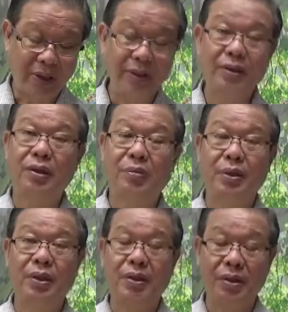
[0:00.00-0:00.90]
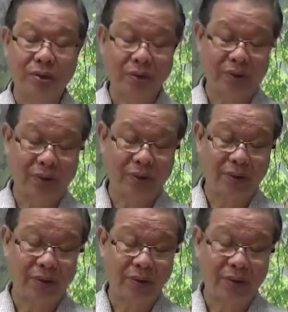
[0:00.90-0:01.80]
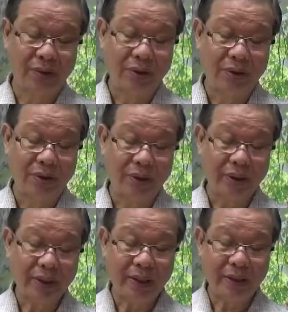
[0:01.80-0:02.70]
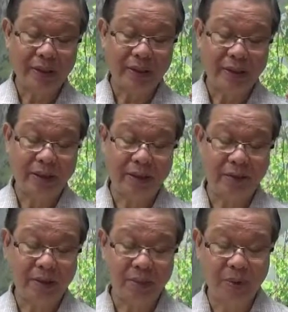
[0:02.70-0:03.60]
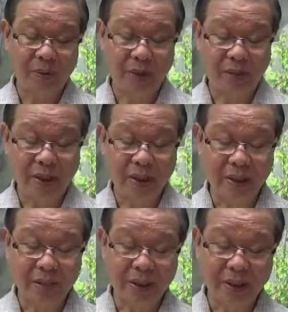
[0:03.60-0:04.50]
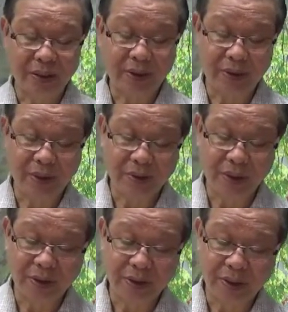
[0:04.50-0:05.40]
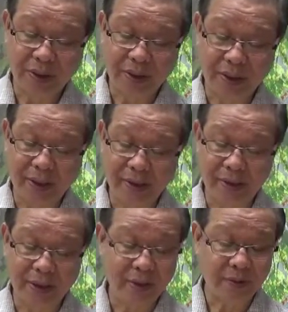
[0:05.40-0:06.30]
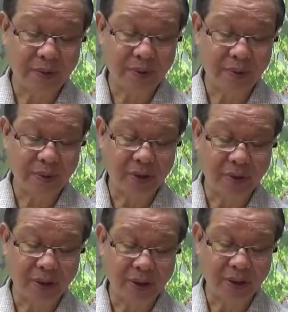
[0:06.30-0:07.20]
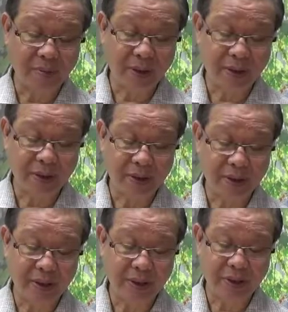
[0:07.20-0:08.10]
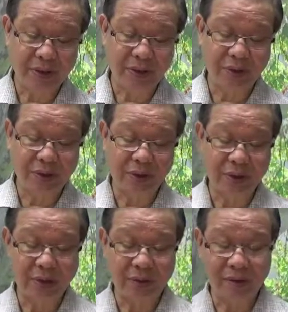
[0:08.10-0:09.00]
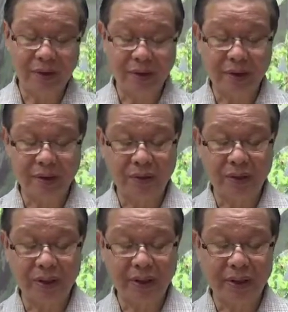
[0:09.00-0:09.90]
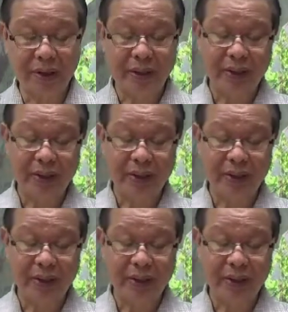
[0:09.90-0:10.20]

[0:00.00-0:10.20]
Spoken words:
this topic arose. What a gain, sirs, for the people of Angamagadha, what a great gain, sirs, for the people of Angamagadha, that these teachers and recluses,